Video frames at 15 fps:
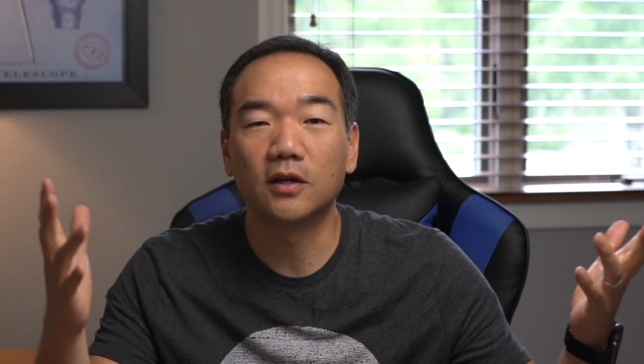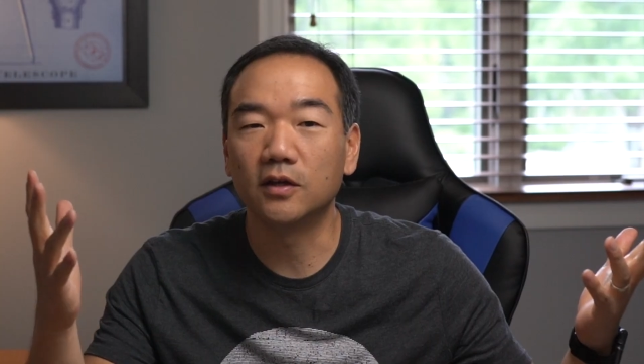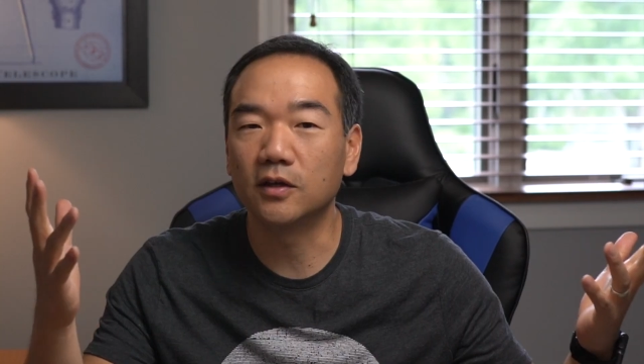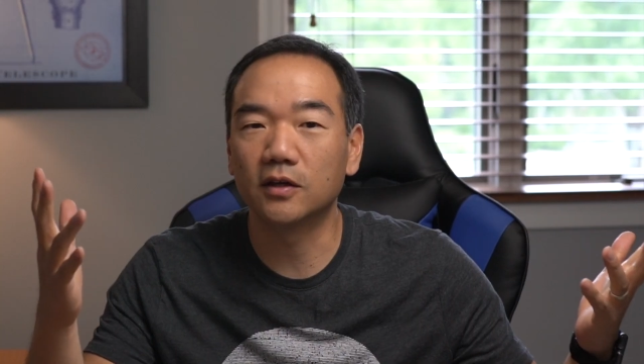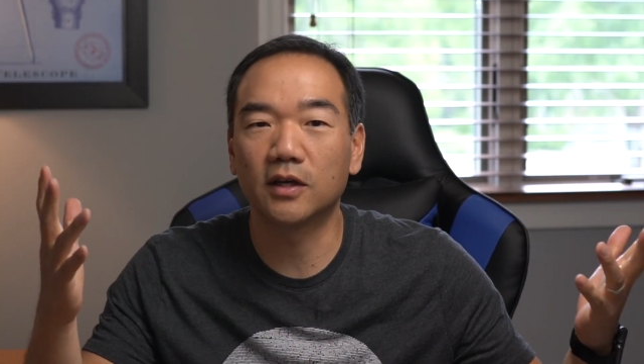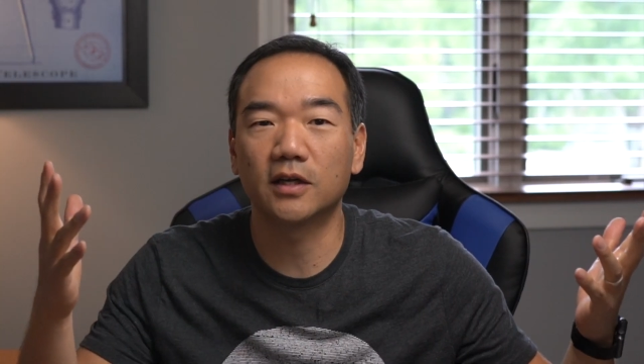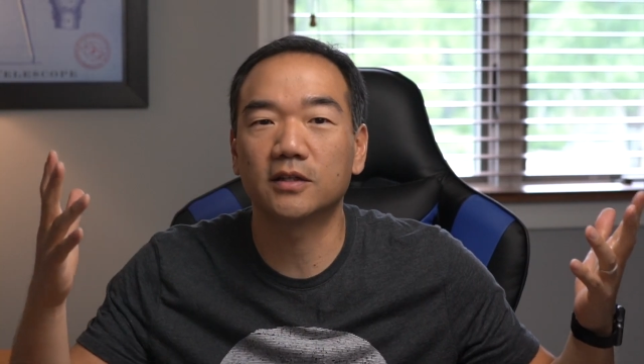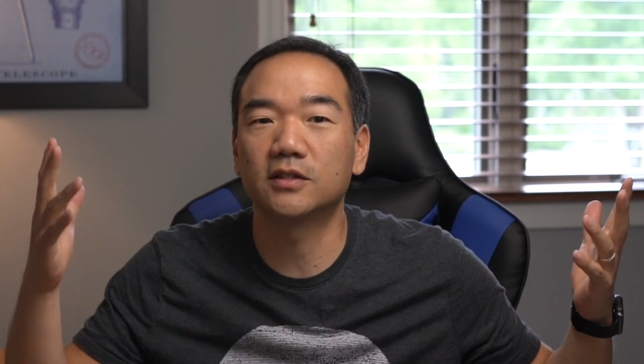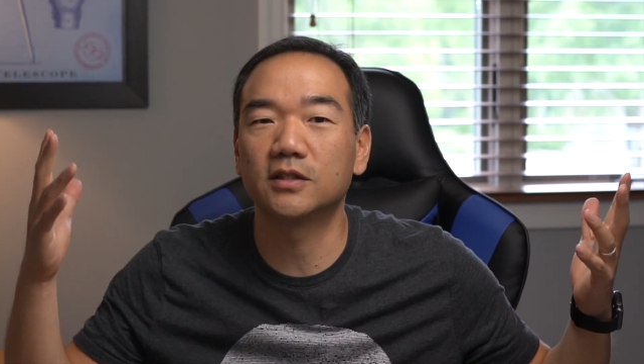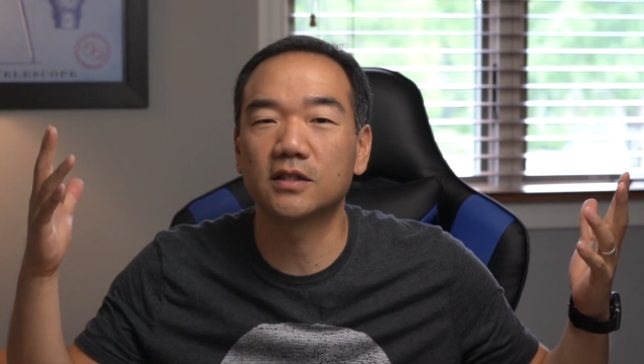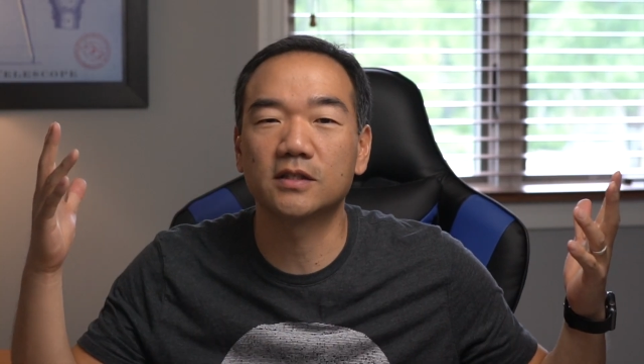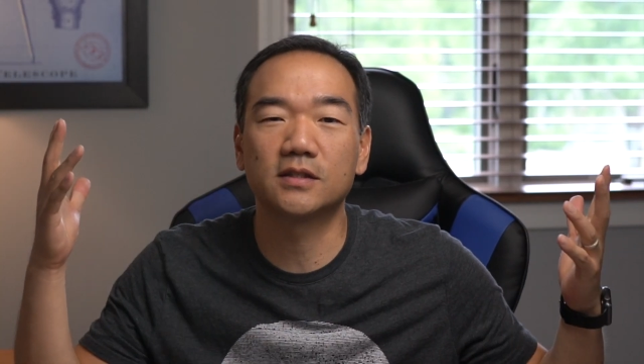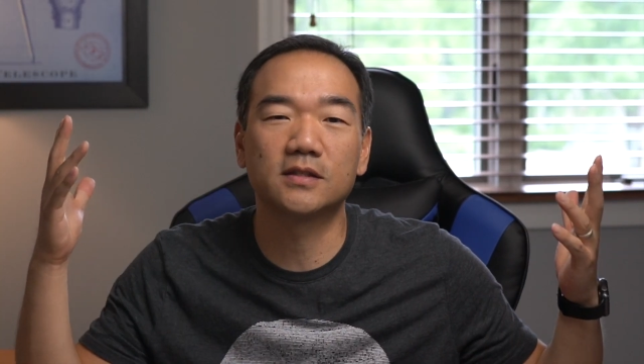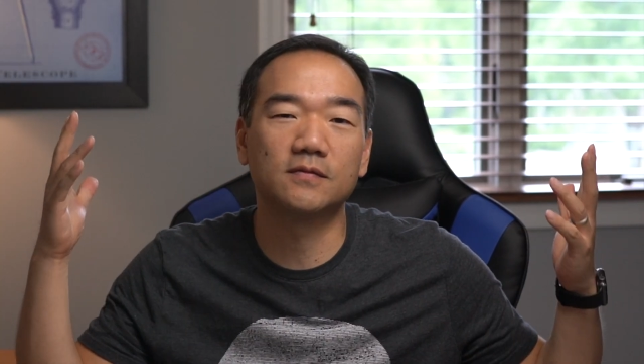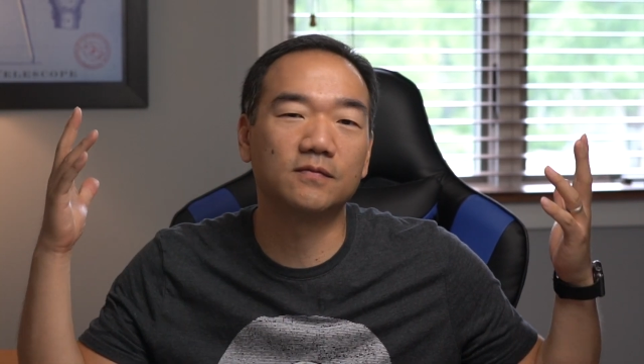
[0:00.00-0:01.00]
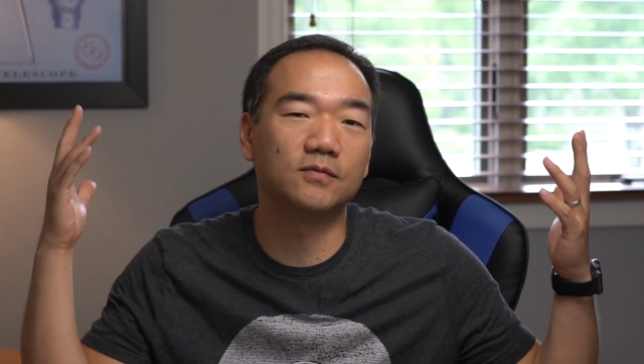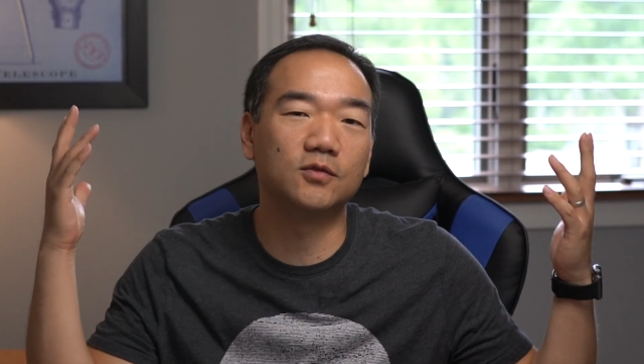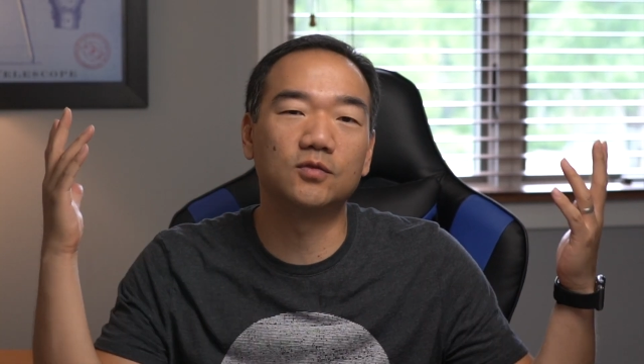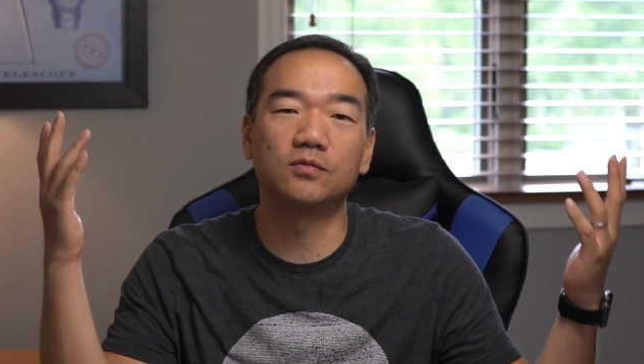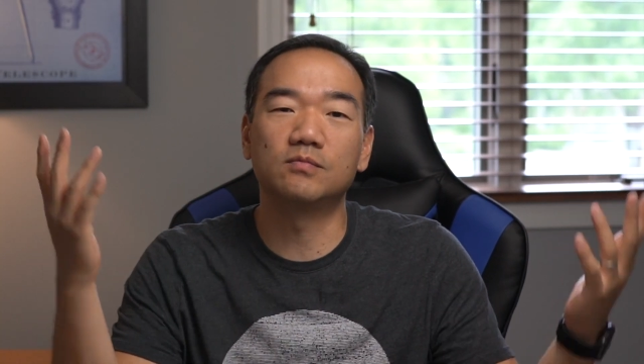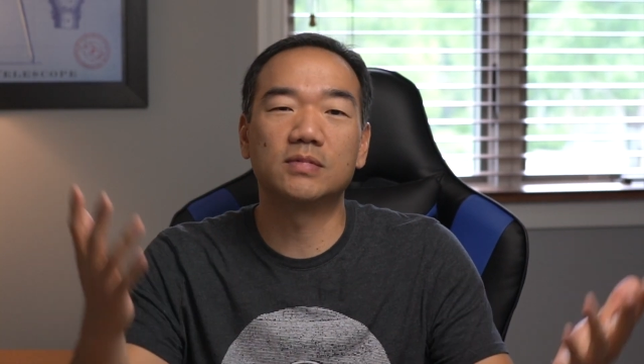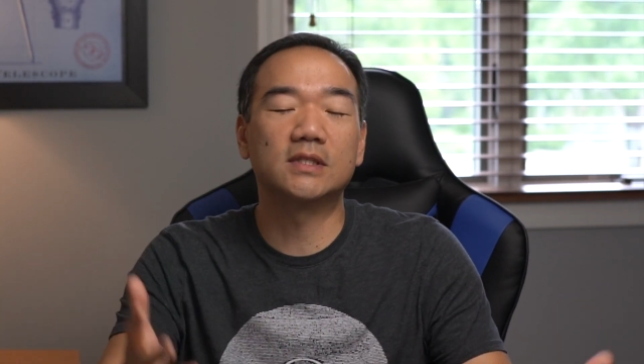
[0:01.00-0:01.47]
you're not just
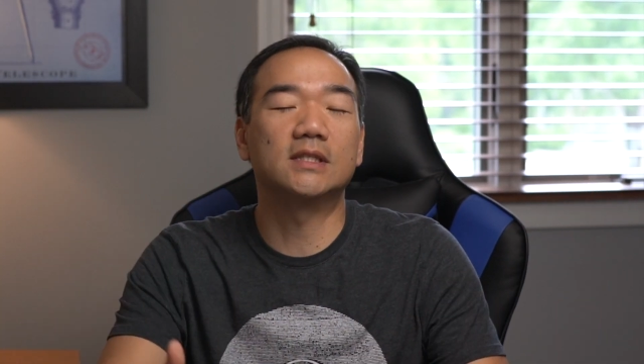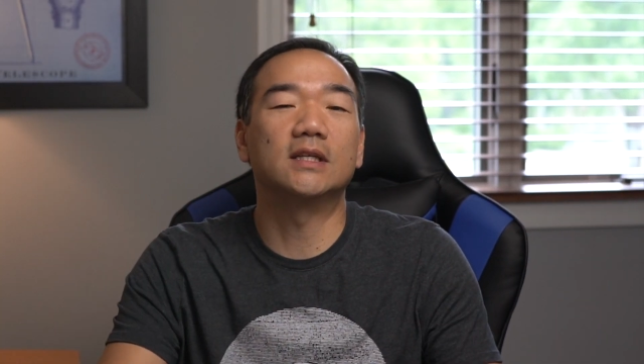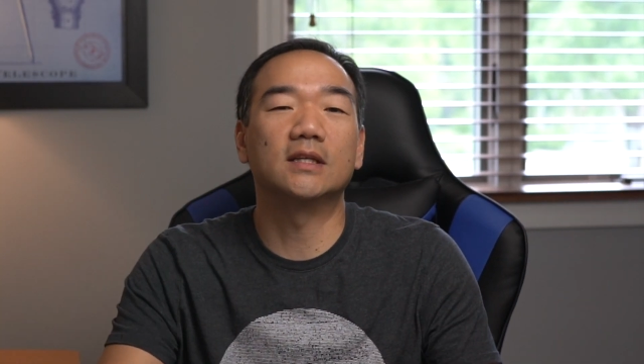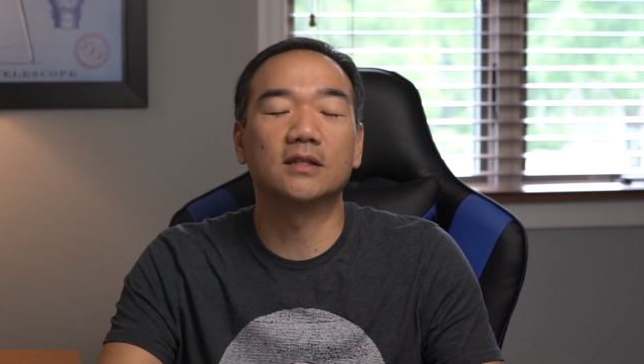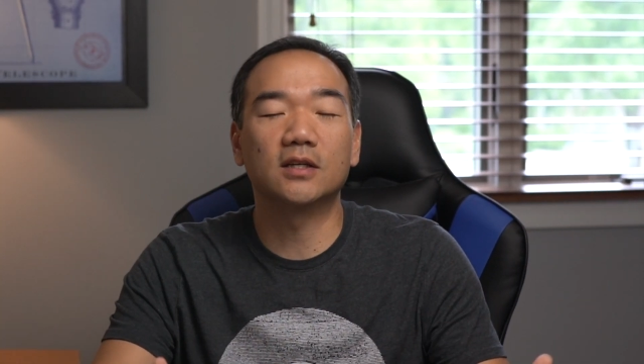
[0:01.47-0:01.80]
sitting